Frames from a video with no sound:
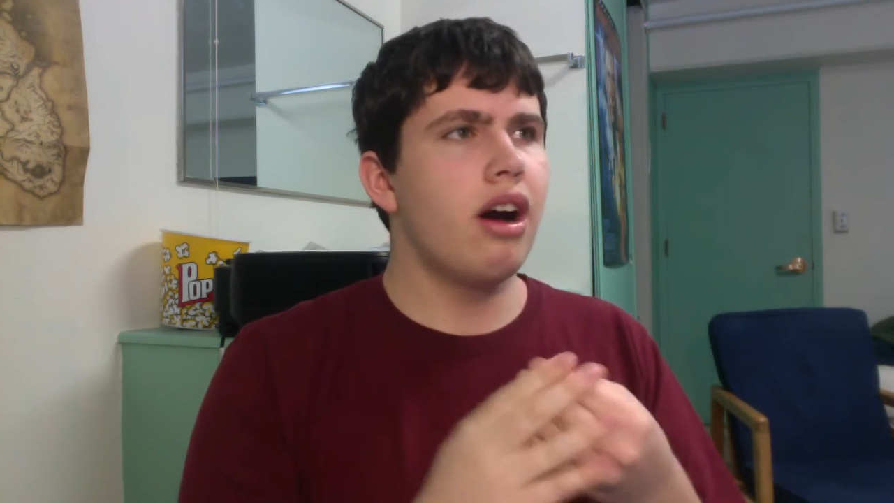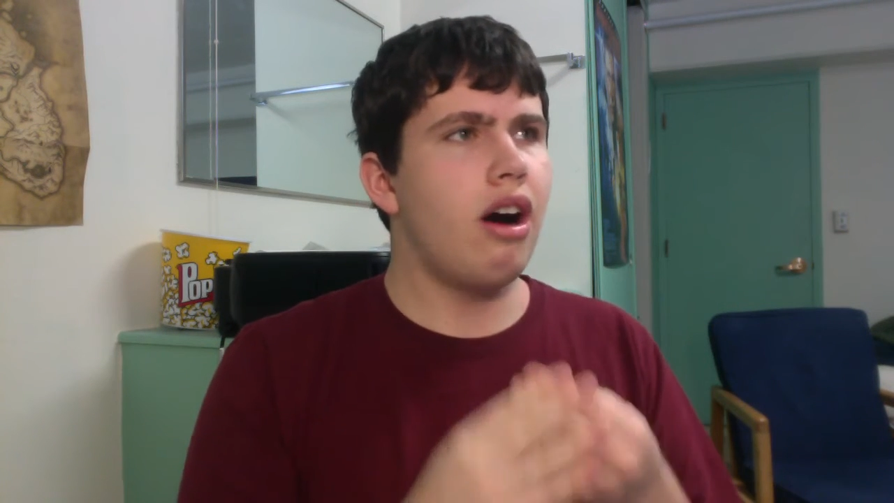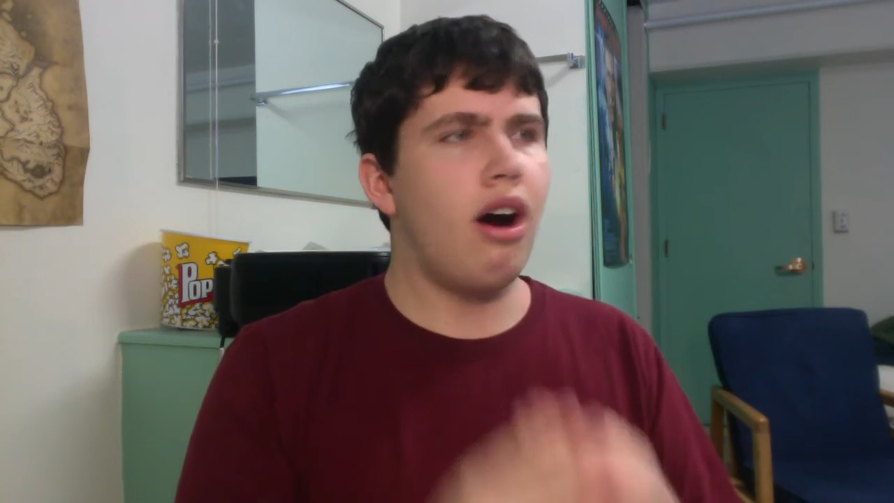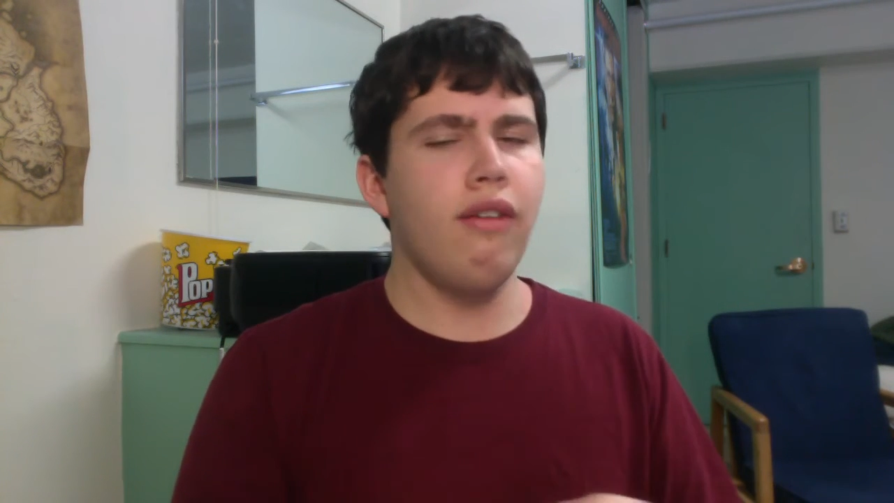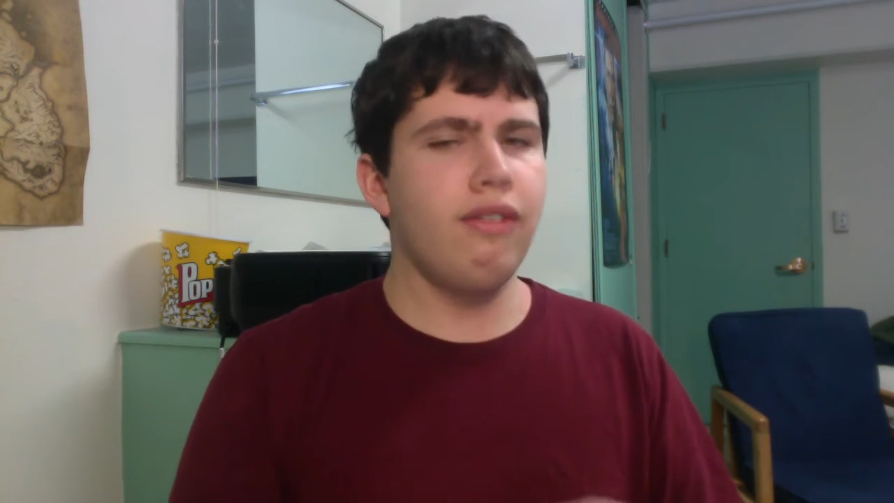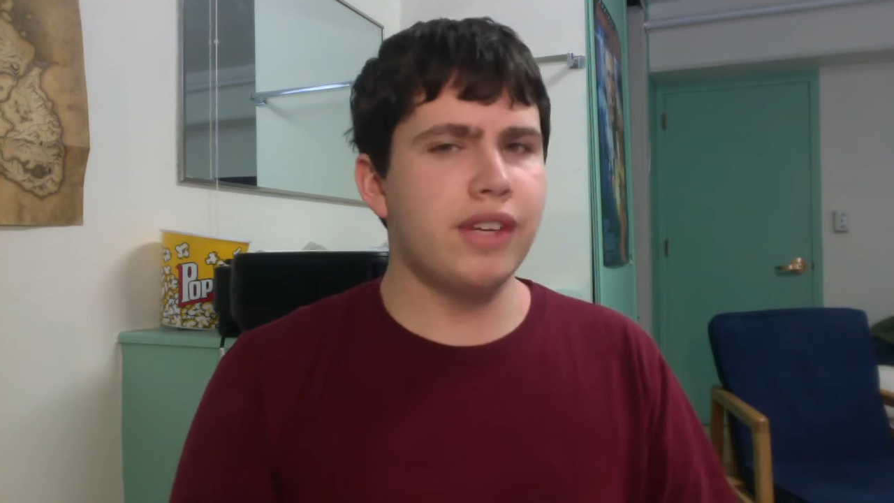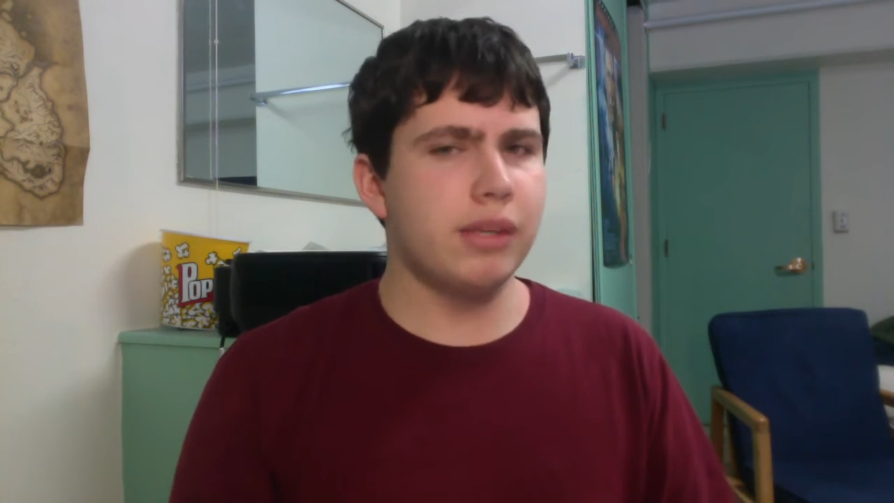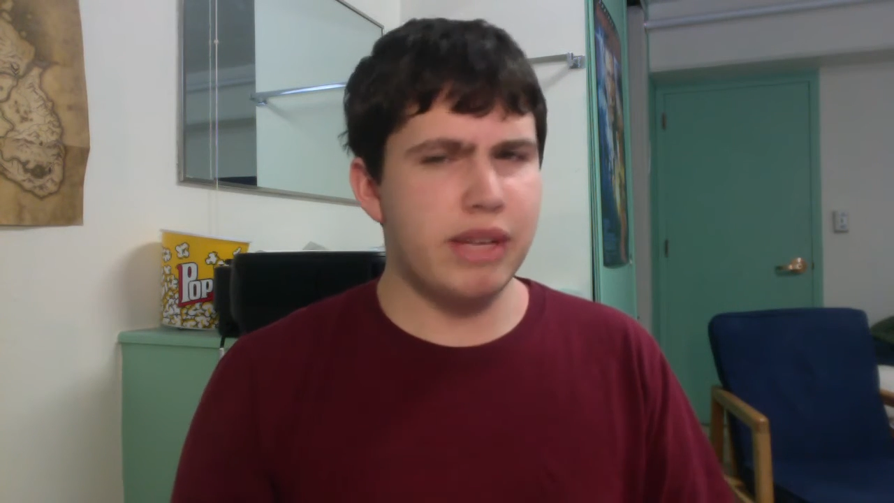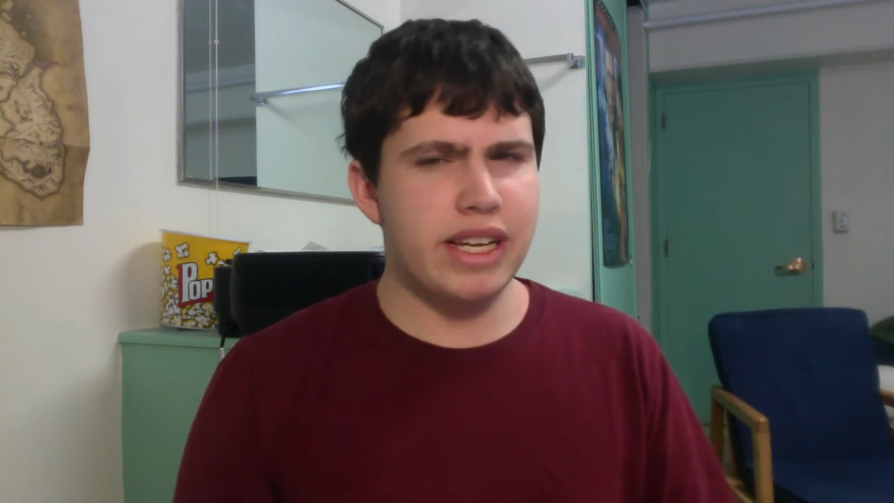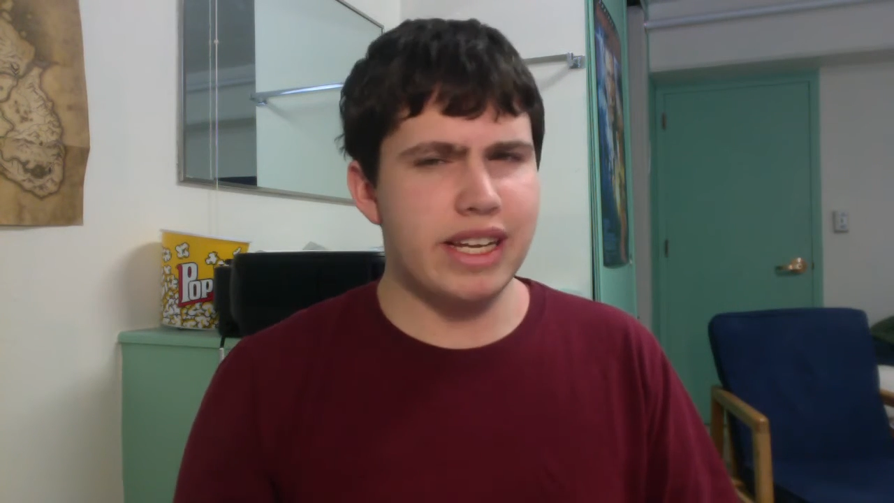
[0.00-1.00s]
All
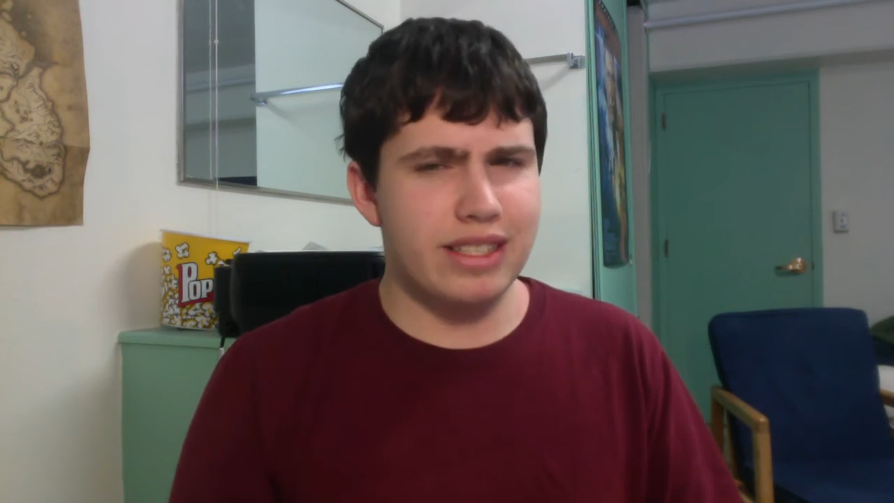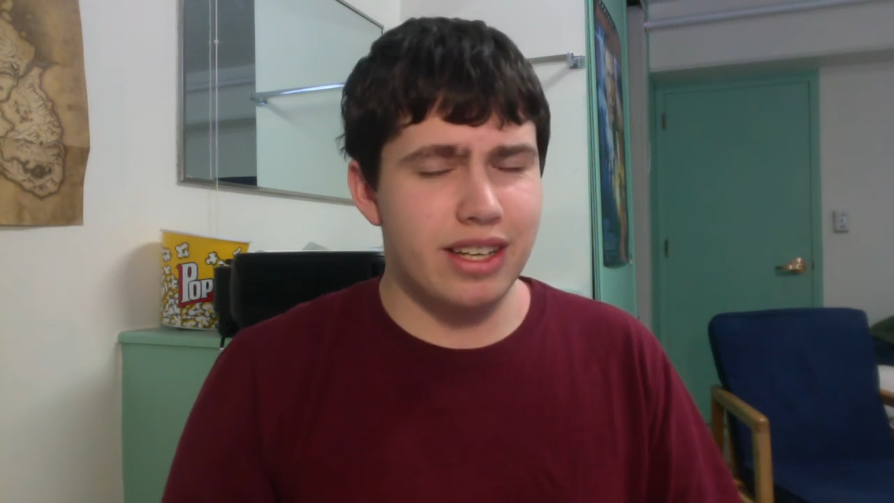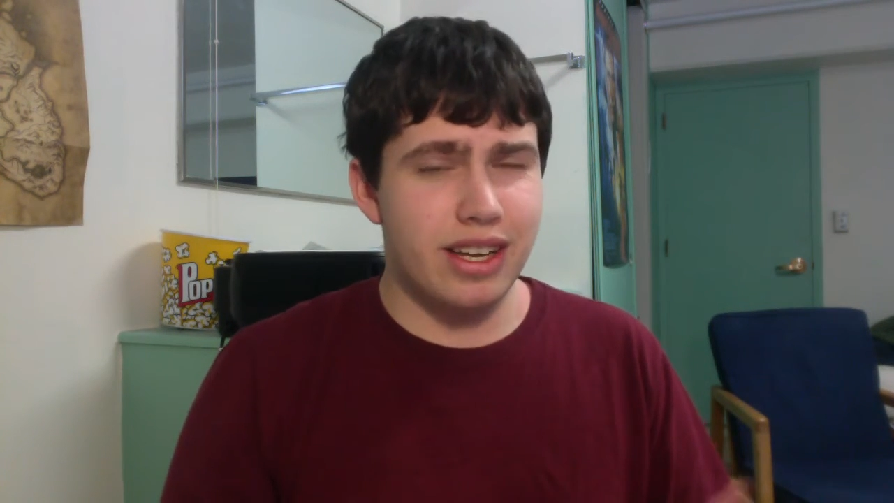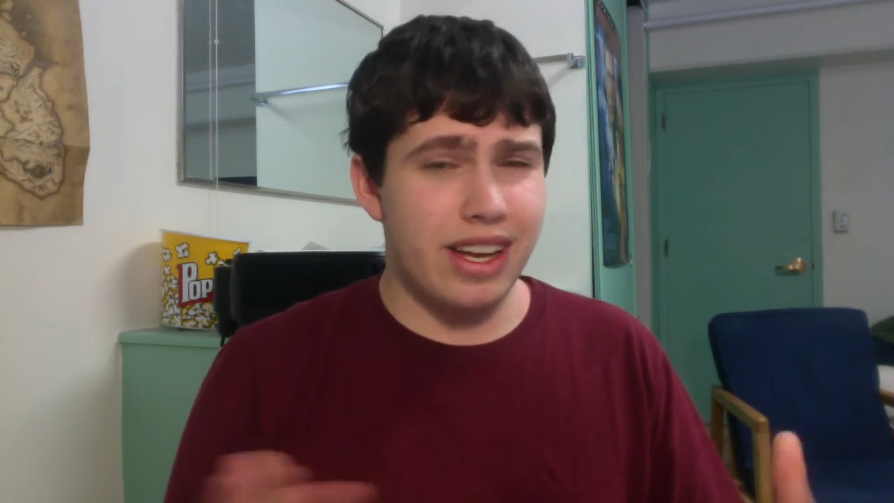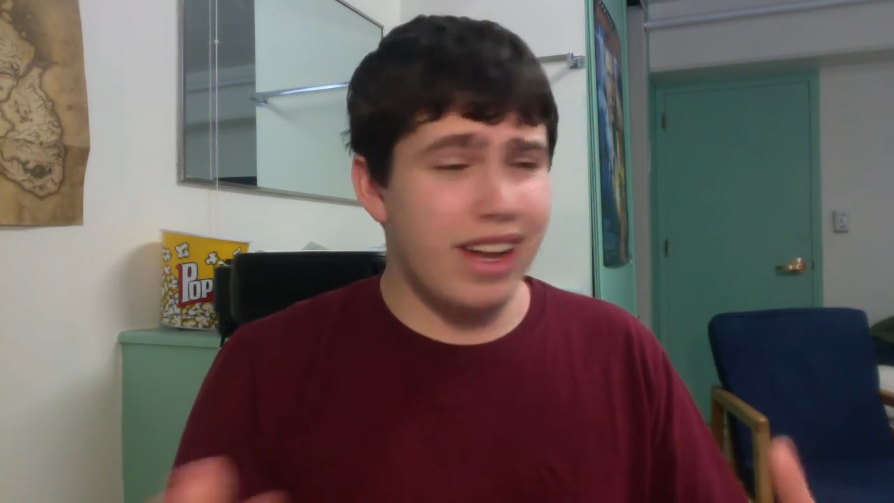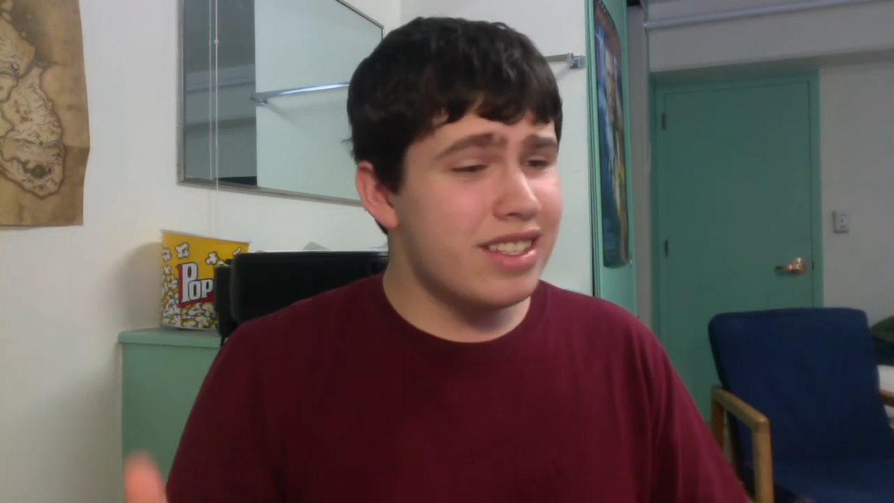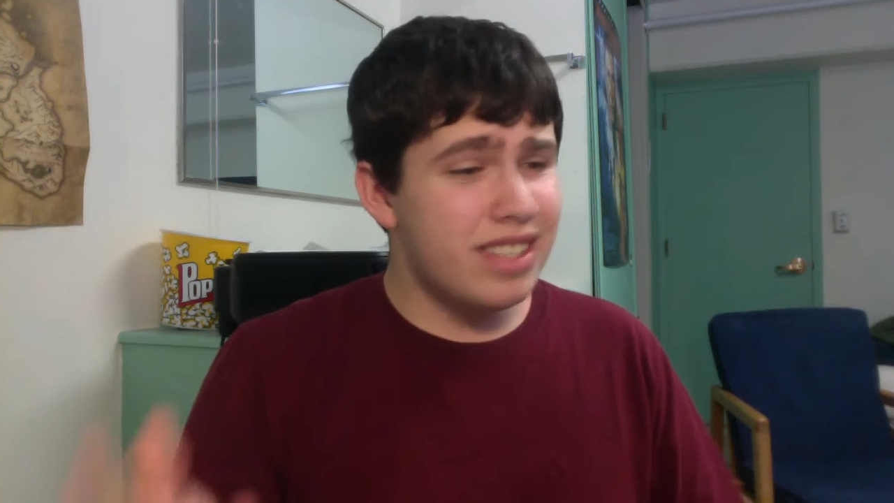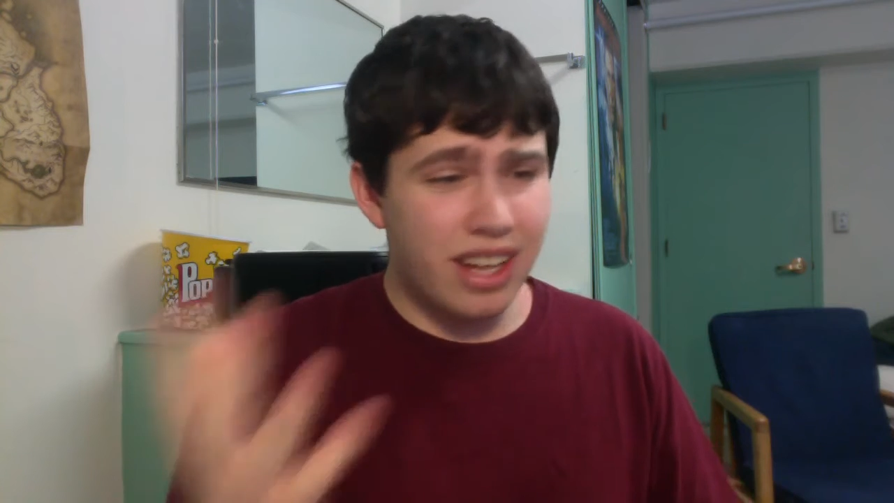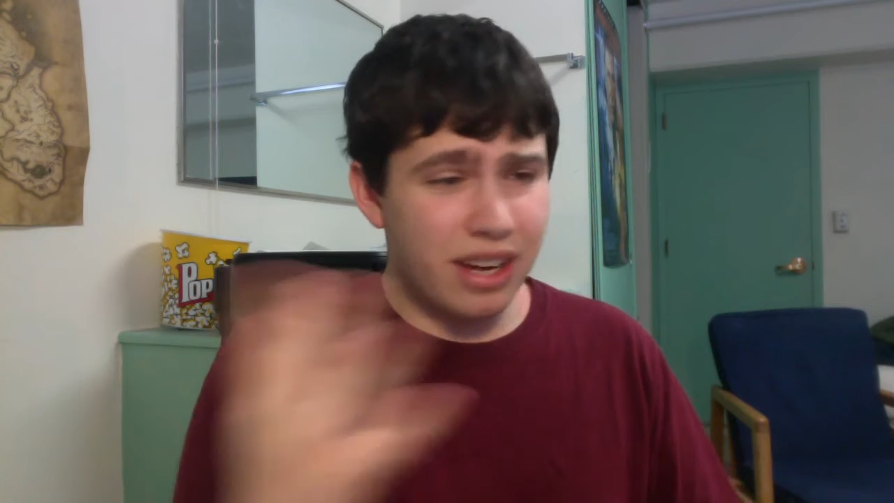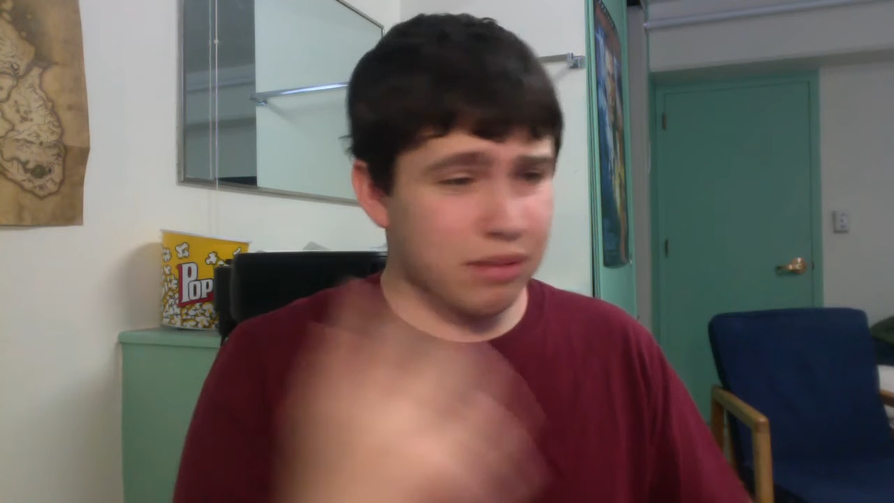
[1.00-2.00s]
film is
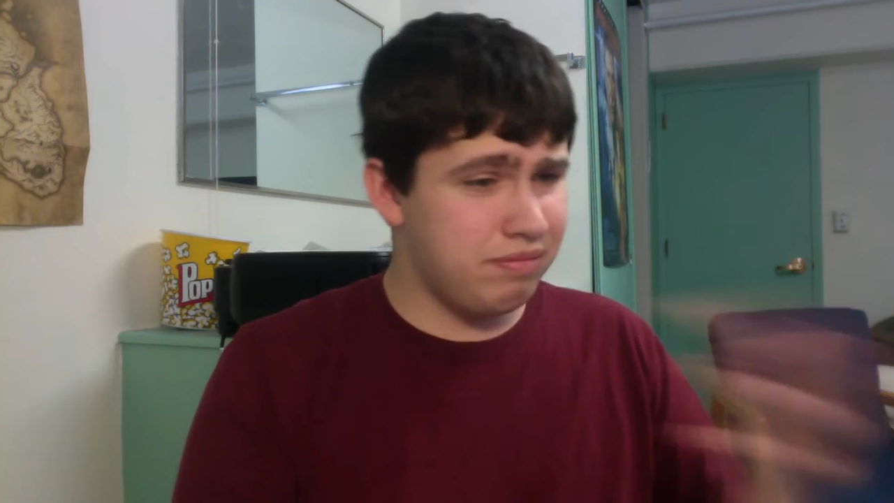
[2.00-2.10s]
the,